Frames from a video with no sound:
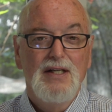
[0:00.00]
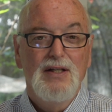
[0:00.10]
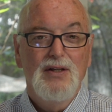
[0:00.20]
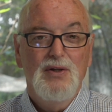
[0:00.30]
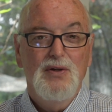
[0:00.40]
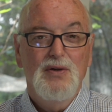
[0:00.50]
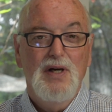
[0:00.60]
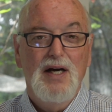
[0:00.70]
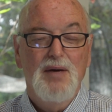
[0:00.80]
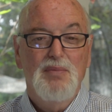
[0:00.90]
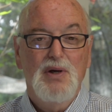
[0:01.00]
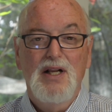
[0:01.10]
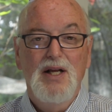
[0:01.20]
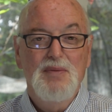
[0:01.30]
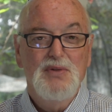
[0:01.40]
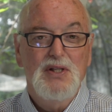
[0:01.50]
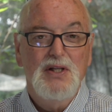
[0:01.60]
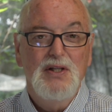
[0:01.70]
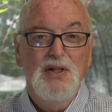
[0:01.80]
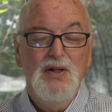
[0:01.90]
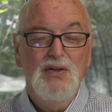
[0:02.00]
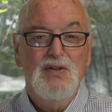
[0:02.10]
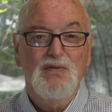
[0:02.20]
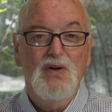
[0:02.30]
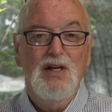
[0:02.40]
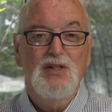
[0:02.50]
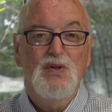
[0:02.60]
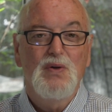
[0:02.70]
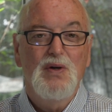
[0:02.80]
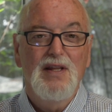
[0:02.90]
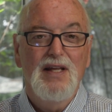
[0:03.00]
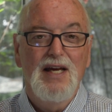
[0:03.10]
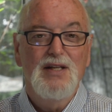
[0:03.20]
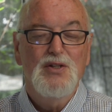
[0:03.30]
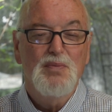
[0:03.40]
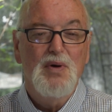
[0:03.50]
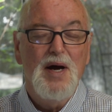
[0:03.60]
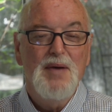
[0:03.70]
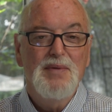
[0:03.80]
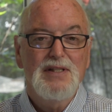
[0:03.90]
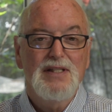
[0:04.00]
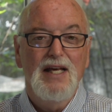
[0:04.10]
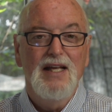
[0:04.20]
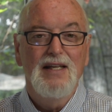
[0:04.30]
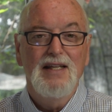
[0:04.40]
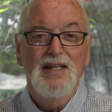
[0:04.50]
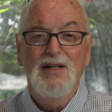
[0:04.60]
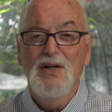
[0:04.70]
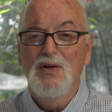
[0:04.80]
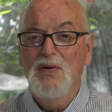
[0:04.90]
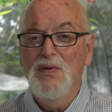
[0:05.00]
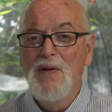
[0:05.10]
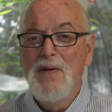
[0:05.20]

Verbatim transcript: who uh, proclaims the good news of great joy, the angel promised, and then who